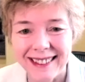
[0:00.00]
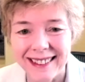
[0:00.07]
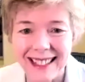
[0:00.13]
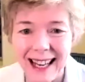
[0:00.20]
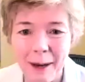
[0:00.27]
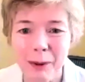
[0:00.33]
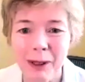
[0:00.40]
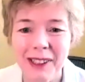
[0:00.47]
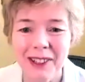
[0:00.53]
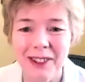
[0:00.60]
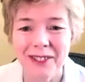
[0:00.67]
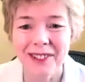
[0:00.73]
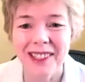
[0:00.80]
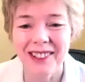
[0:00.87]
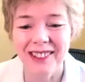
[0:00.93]
The NAPOLI
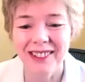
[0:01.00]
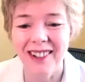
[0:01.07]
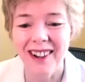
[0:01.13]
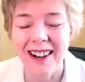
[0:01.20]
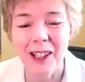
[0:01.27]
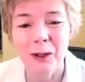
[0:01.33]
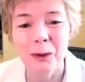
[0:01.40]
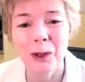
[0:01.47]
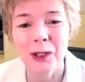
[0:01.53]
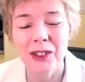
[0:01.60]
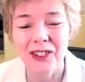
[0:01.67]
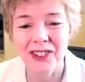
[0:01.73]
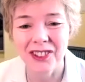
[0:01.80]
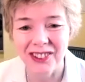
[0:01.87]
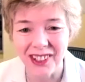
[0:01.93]
3 trial
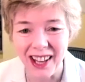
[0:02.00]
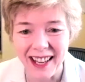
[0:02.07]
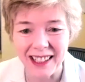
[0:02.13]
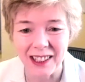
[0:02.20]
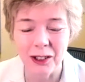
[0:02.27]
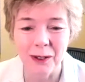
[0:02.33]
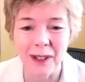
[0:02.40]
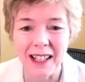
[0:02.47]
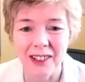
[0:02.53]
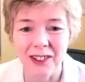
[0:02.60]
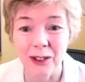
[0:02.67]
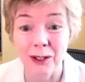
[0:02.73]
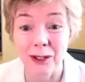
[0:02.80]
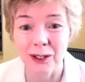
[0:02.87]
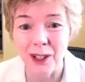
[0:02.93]
was designed to
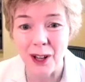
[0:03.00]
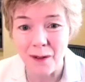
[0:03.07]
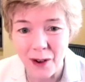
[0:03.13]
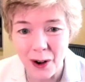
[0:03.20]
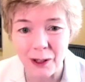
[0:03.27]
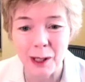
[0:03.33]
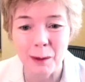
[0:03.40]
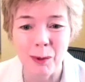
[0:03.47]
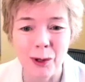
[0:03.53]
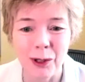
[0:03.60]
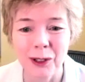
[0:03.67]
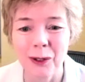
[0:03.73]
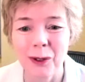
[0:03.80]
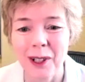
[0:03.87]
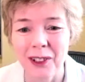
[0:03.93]
answer a very
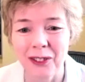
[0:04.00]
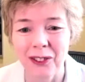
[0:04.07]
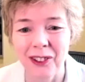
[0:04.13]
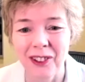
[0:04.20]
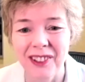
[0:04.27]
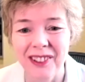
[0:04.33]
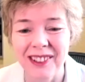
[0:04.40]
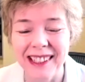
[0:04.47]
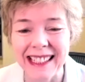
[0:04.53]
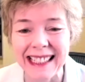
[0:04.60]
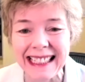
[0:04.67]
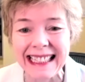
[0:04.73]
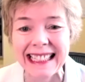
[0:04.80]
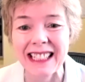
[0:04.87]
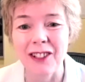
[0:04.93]
important question
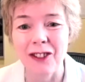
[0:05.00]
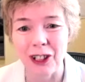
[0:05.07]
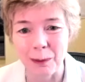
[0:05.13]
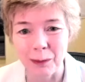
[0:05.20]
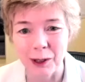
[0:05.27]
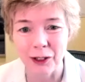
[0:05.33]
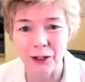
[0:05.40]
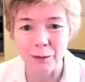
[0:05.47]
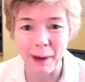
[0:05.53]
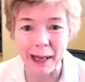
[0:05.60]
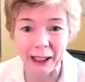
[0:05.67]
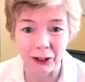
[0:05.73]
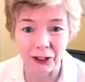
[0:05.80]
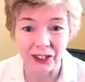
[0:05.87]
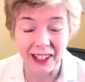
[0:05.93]
in the treatment of
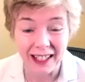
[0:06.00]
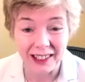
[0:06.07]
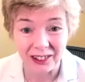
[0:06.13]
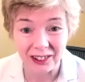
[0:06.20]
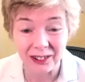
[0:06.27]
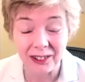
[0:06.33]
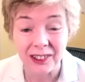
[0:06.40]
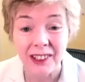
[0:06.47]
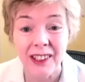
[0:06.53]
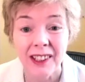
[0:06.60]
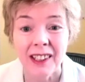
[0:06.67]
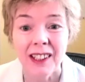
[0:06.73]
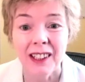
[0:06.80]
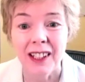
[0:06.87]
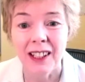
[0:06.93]
pancreas cancer
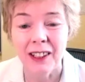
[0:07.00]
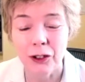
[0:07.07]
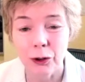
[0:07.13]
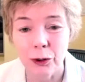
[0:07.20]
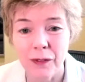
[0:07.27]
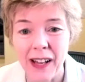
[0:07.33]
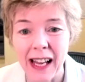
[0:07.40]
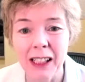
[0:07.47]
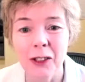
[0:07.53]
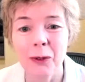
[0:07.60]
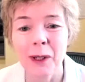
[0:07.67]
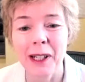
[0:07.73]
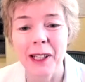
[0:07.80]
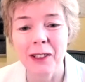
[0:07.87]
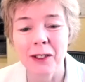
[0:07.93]
uh, to
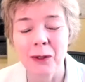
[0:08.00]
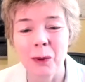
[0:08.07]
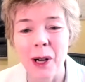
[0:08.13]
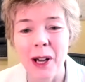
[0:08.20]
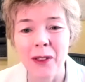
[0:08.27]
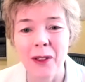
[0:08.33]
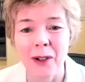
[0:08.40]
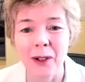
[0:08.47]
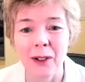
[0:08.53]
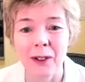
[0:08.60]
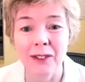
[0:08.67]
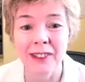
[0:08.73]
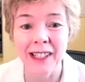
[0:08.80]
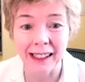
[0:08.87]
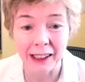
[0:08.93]
evaluate whether
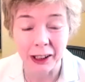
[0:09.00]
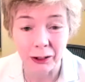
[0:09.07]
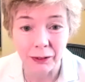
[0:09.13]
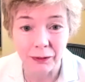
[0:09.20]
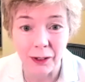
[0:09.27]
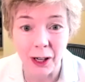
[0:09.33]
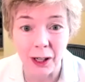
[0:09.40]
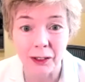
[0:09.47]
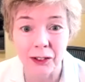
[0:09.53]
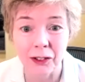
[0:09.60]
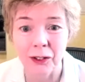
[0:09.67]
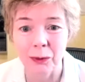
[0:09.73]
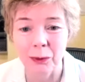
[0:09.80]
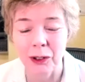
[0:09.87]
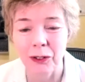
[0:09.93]

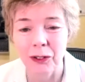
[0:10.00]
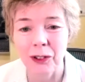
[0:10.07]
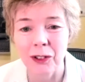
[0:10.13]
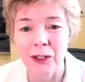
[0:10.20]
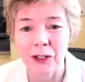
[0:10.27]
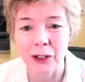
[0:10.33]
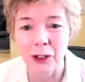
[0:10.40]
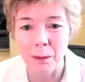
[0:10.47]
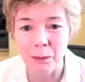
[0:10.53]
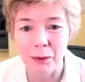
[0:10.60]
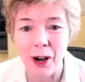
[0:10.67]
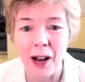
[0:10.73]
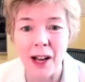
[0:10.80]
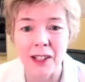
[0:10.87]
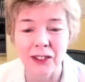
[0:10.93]
nalirifox, which is
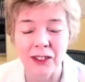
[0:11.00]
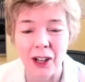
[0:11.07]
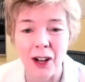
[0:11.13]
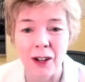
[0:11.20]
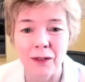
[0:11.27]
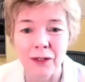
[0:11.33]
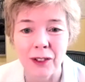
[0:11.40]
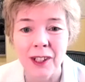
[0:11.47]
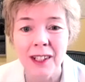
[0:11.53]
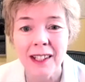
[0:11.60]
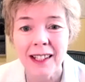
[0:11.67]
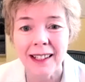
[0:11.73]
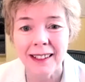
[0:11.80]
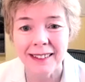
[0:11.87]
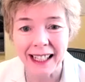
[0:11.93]
comprised of
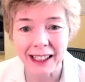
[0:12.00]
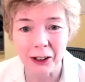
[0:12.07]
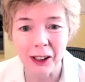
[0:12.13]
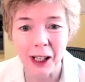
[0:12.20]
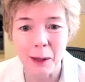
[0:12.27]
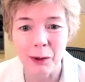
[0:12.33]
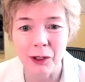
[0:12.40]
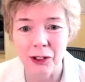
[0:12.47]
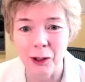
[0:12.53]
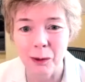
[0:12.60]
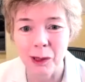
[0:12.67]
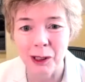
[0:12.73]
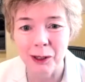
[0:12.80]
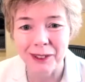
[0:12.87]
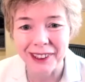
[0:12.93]

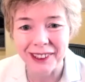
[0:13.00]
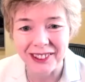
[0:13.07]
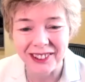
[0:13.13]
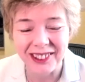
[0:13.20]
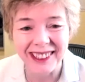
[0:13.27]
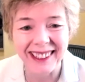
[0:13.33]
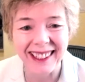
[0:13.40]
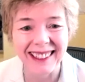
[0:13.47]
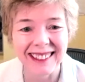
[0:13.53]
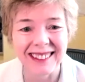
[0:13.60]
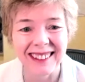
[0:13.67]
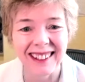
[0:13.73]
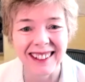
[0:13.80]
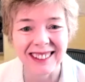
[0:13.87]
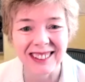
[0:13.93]
nanoliposomal irinotecan,
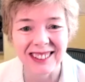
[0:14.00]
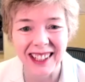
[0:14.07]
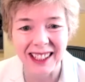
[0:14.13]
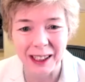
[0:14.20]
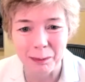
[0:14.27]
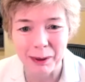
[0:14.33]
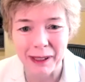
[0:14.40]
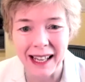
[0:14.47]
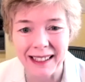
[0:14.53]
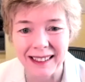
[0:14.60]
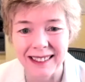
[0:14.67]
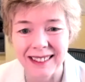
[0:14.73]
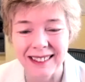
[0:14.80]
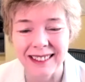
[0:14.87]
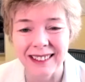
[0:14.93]

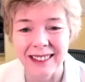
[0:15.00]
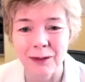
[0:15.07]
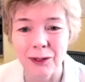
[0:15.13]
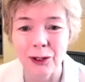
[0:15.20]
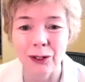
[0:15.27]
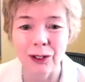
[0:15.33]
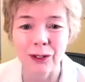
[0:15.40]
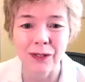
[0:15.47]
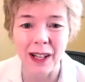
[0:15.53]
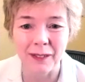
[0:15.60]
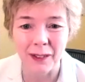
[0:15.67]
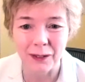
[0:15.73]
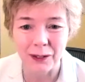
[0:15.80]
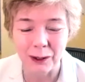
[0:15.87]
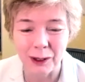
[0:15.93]
oxaliplatin, infusional
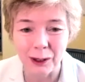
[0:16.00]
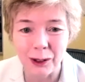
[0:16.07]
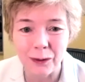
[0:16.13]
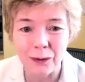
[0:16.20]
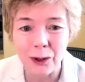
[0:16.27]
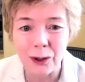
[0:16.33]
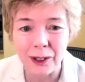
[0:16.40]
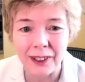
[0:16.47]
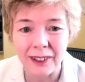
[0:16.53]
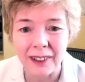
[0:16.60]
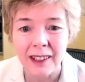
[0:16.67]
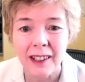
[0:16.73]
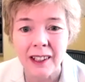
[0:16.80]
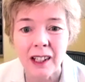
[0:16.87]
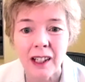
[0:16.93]
5-FU, and leucovorin,
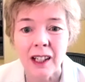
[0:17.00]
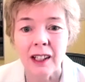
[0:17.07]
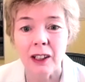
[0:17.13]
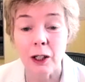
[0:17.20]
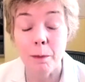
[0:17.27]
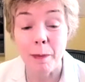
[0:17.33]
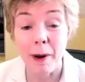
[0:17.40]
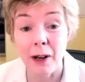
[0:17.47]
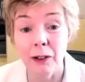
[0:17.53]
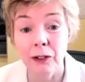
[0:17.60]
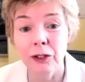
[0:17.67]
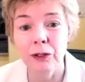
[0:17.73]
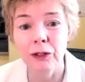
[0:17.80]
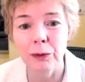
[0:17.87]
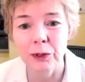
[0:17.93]
compared
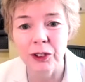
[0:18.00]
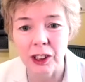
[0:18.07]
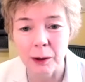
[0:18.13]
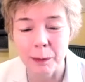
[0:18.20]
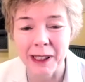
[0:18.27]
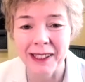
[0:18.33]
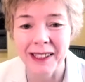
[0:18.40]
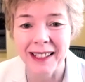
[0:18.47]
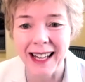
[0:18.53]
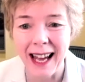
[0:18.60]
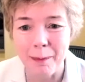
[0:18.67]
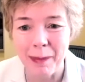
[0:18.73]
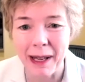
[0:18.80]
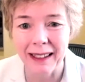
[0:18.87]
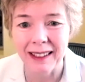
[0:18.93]
to gemcitabine and
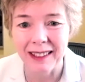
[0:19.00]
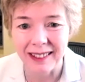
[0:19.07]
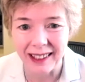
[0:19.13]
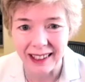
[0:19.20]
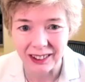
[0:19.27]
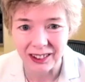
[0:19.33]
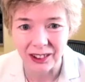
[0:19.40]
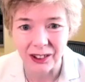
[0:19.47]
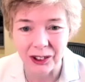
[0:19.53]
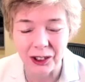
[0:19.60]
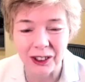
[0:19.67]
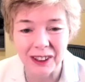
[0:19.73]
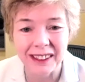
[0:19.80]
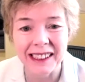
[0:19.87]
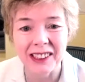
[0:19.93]
nab-paclitaxel
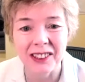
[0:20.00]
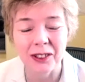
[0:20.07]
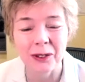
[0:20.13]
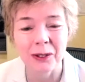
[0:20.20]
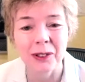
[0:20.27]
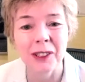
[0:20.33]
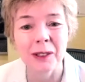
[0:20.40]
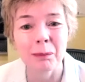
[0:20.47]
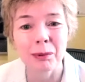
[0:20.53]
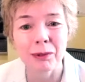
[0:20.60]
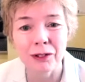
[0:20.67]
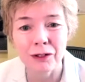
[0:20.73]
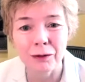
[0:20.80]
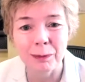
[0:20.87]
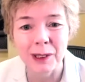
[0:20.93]
could lead to an
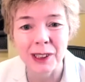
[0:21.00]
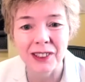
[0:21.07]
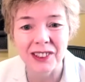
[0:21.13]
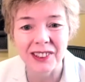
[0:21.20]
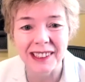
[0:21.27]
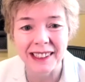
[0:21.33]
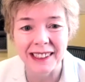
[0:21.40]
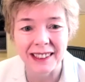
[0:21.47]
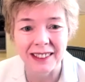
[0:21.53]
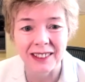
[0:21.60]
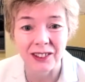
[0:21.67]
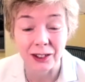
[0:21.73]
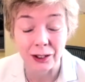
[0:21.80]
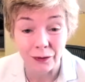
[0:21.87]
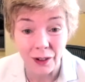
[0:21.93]
improvement in
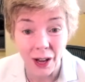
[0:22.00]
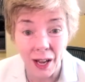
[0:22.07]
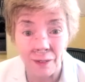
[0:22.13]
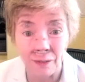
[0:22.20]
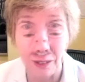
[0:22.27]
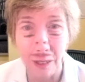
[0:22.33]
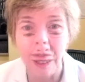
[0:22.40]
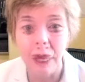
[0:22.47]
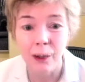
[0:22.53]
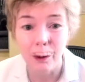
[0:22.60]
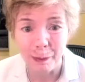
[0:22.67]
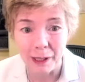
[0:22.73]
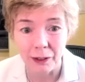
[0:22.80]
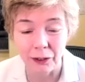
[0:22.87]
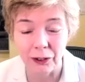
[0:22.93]
survival for
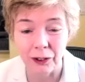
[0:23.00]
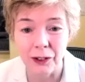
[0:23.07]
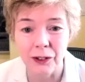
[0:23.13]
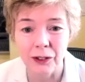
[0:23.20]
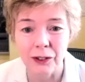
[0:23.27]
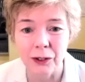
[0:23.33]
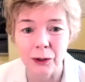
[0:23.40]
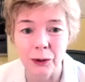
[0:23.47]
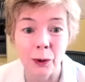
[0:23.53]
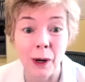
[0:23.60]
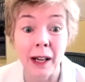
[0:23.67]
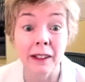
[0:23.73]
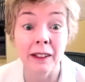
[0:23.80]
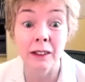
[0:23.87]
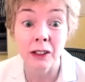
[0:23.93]
patients who
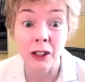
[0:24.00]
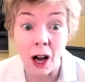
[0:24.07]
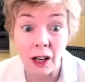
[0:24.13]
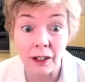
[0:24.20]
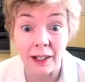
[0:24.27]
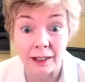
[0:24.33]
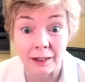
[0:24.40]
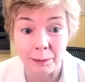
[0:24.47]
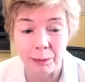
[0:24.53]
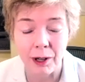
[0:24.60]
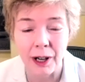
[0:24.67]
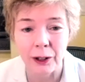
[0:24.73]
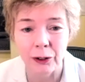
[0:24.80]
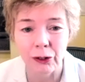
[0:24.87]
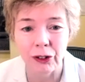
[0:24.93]
had not had
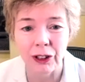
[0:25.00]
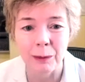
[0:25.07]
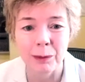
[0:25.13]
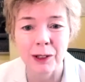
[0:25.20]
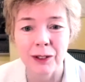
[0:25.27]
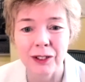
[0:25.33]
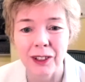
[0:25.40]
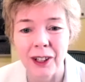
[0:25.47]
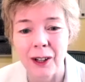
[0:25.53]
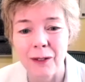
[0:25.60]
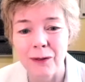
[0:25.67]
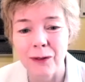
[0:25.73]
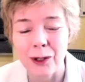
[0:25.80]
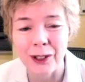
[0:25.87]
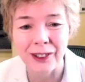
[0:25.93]
prior treatment uh,
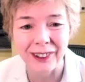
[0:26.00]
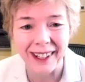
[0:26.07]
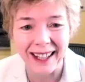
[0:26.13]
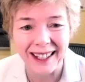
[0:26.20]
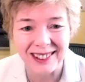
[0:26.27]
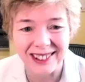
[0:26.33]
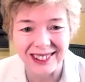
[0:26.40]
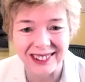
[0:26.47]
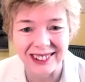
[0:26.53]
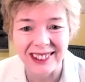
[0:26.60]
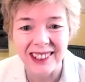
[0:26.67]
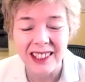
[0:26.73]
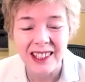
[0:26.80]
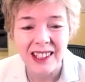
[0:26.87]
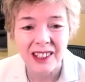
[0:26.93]
for their cancer.
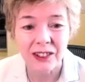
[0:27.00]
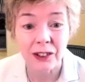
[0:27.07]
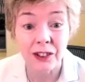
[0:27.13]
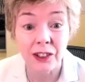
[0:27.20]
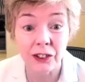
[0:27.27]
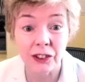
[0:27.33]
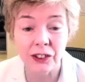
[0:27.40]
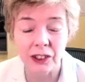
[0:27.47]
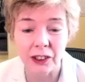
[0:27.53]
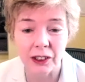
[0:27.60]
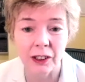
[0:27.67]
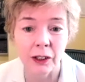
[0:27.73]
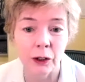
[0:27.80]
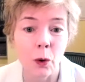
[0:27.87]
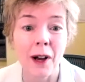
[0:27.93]
So this is a,
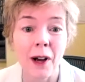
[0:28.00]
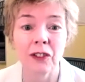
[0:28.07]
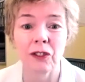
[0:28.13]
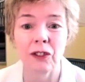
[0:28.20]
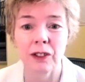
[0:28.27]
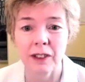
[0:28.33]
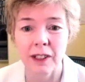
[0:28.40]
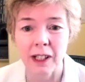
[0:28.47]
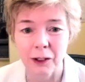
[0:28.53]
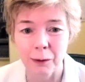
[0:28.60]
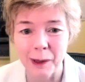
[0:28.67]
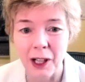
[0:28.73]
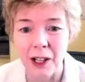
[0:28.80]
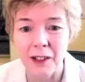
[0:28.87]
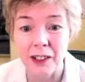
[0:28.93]
a, question that's
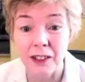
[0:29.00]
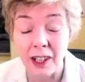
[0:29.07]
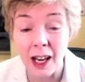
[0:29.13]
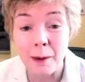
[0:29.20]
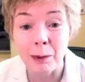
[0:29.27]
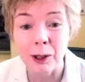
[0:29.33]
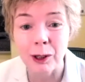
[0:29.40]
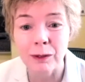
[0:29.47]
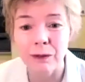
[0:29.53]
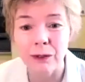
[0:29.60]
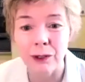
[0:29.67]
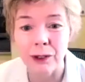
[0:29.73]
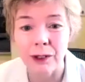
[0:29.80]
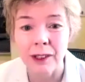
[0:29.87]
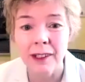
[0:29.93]
been on the table
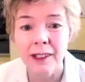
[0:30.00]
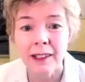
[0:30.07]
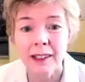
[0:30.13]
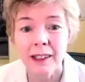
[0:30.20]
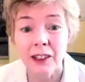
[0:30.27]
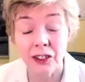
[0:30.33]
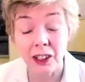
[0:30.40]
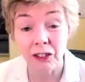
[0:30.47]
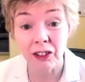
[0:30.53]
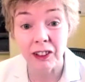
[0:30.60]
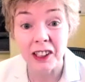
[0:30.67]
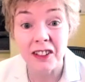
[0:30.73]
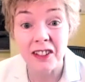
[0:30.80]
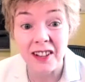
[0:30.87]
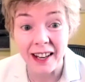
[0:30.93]
for essentially
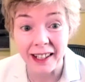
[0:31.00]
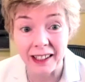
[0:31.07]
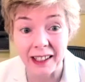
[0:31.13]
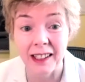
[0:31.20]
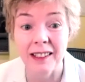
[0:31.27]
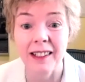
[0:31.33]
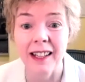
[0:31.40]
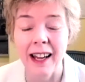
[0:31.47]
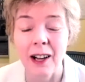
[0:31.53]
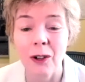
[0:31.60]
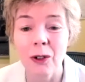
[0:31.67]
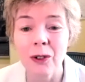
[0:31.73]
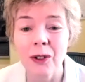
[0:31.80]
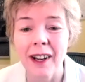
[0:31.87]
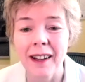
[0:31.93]
a decade
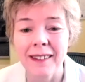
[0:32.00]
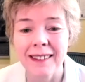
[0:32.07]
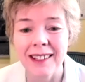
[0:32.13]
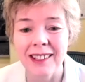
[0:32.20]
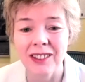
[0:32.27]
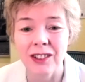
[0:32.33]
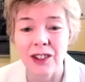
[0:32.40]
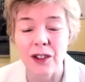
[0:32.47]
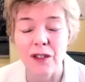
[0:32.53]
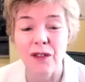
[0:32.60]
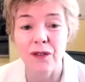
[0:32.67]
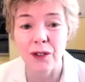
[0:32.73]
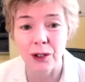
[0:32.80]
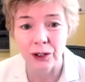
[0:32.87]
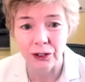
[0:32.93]
now, and this is the
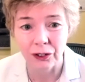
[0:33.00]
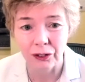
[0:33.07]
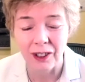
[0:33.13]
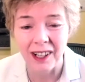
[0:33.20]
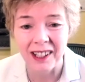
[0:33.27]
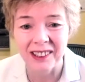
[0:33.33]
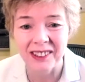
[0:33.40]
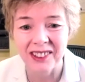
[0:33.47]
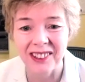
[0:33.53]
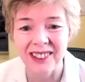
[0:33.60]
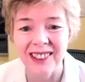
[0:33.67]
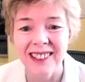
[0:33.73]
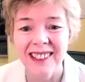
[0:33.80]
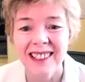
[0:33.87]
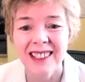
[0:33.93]
first trial to
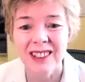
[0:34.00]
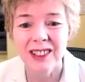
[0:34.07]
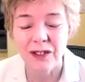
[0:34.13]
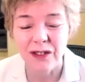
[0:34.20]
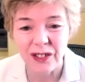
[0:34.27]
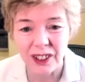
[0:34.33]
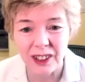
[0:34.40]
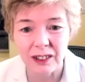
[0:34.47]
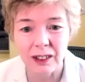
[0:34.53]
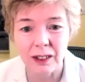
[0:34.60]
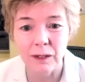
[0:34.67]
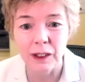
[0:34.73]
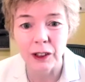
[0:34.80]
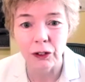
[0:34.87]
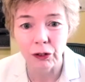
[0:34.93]

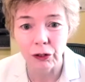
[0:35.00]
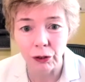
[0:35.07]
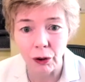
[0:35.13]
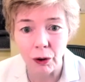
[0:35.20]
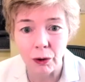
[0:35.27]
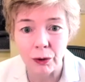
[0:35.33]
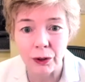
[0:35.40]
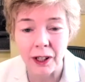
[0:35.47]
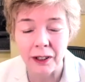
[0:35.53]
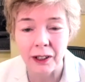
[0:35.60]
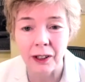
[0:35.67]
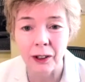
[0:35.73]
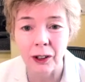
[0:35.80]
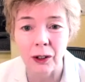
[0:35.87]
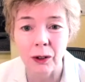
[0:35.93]
definitively show that
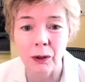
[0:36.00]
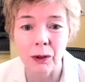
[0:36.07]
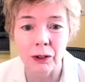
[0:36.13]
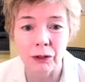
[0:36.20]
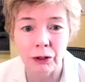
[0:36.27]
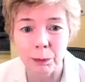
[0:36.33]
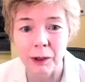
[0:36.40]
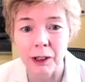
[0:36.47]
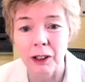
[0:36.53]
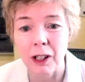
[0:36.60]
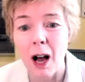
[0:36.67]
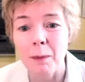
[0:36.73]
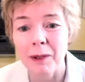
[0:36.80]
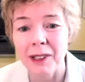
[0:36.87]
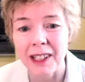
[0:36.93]
a quadruplet
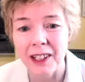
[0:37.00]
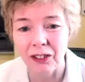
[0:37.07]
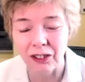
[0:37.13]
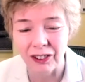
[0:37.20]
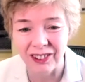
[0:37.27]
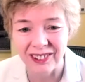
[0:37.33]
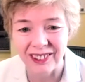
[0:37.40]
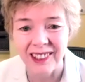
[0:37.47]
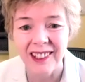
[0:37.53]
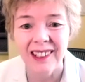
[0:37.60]
combination